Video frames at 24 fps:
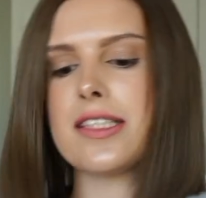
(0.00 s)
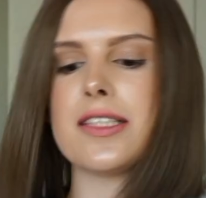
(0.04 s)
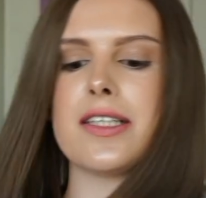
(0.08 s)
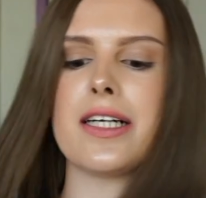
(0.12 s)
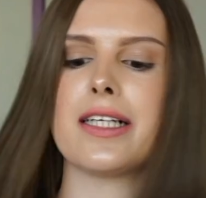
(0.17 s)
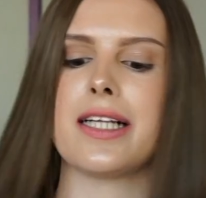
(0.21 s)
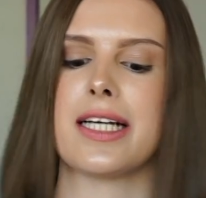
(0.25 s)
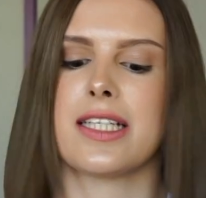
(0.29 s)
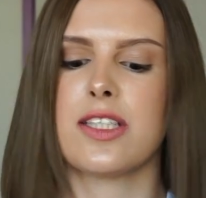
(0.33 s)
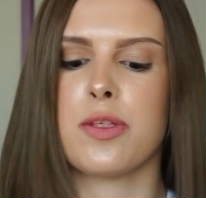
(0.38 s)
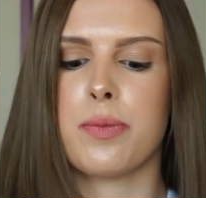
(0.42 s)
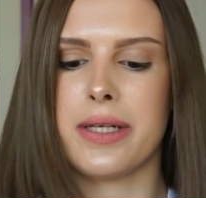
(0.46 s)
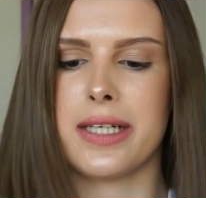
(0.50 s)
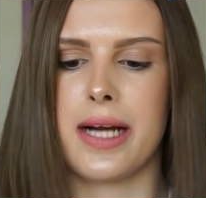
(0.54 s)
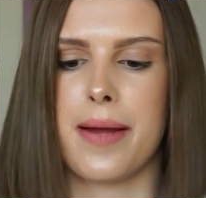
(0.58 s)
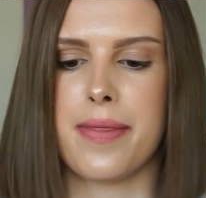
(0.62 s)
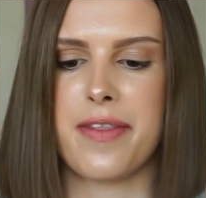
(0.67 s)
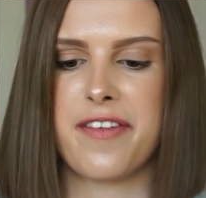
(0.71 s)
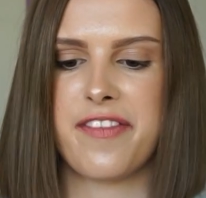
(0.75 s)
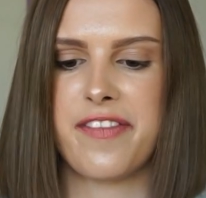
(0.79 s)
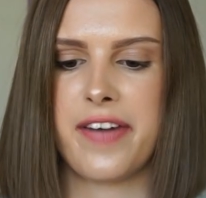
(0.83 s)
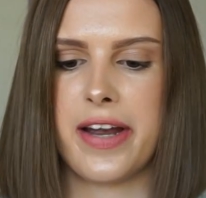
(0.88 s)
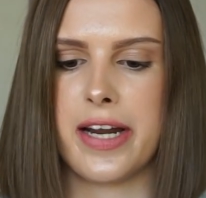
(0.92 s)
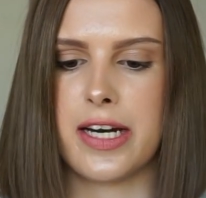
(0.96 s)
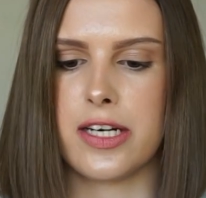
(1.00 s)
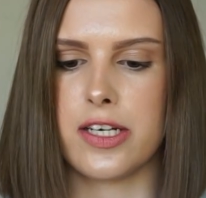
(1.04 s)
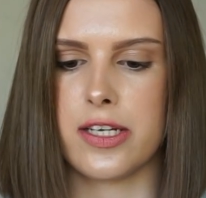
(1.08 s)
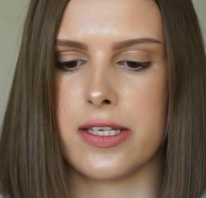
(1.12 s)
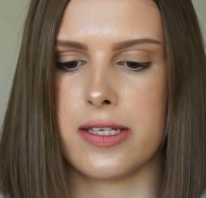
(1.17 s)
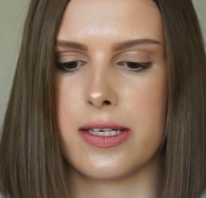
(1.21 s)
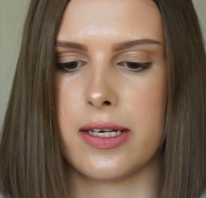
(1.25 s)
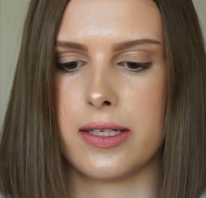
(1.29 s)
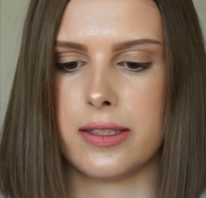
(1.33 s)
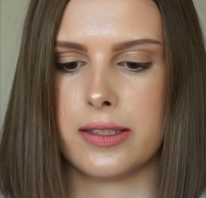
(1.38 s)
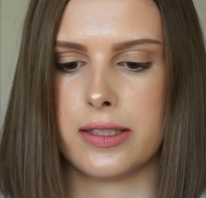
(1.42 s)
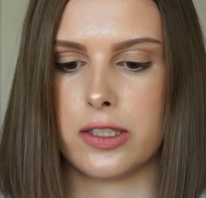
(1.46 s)
So I like to bring out the fade
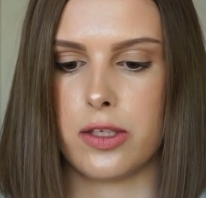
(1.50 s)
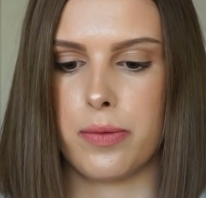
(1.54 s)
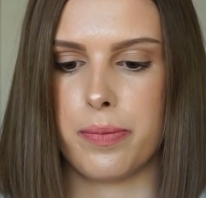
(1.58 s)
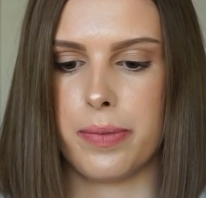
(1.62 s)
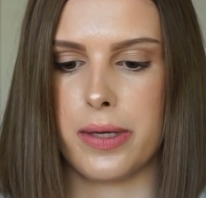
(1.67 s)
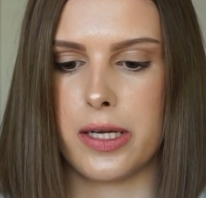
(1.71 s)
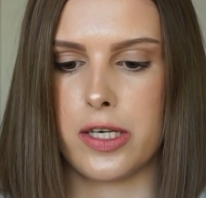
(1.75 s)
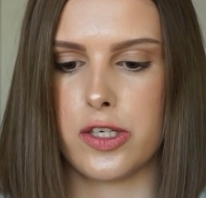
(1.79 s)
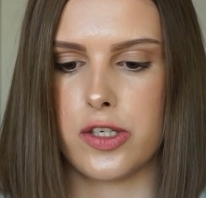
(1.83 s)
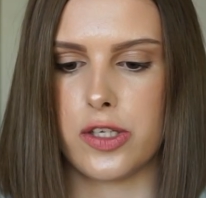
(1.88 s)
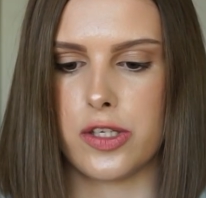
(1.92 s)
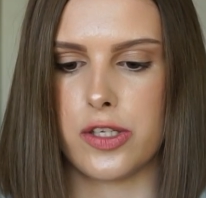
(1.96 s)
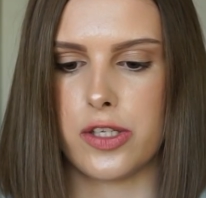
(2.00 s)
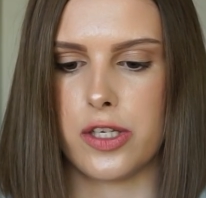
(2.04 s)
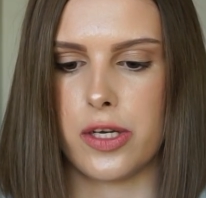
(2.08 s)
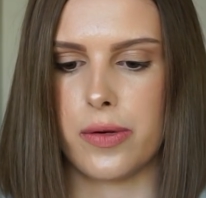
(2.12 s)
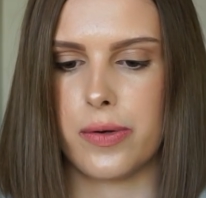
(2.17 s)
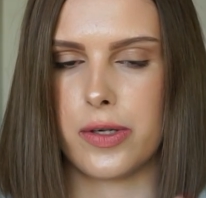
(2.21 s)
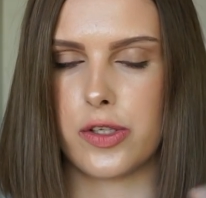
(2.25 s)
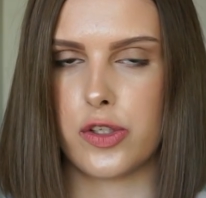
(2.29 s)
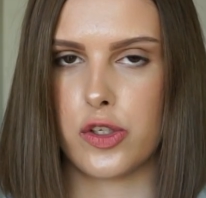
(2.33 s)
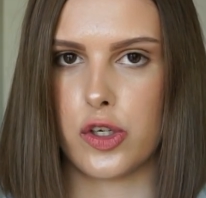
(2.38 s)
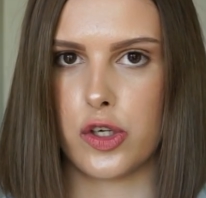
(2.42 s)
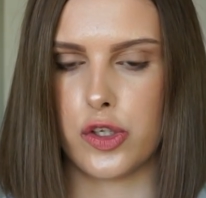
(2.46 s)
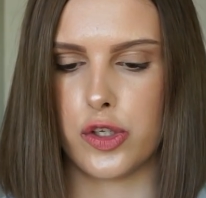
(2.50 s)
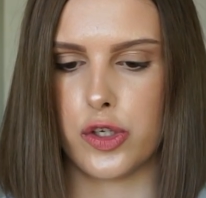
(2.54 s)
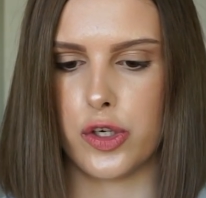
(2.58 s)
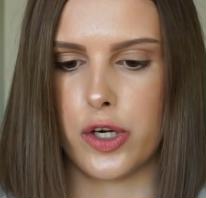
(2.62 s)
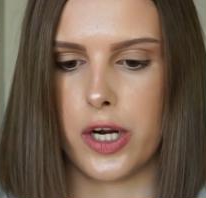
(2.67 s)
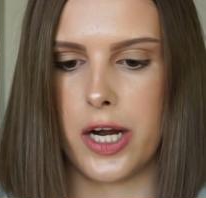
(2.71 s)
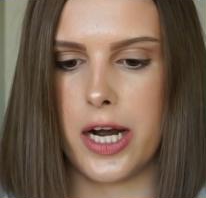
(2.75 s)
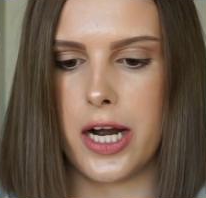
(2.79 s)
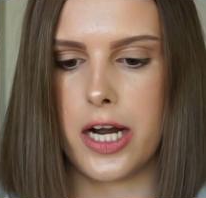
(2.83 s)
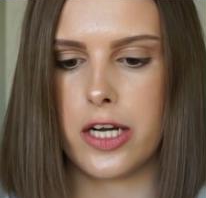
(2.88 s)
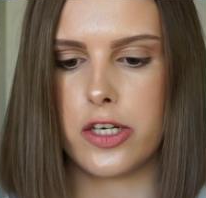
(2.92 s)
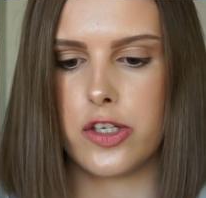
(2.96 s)
just a little bit, just so it's not too
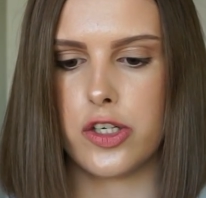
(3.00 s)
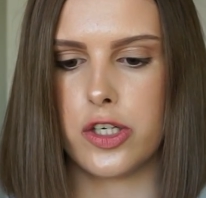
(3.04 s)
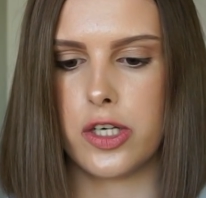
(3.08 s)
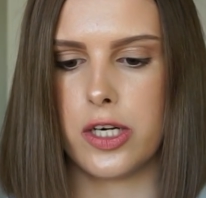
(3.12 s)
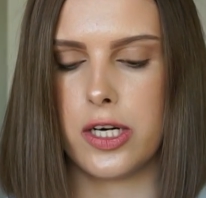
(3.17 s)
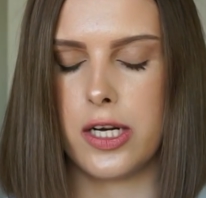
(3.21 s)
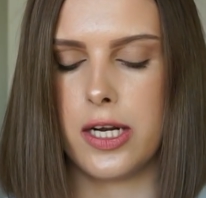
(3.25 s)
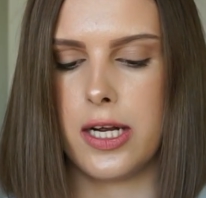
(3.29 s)
harsh.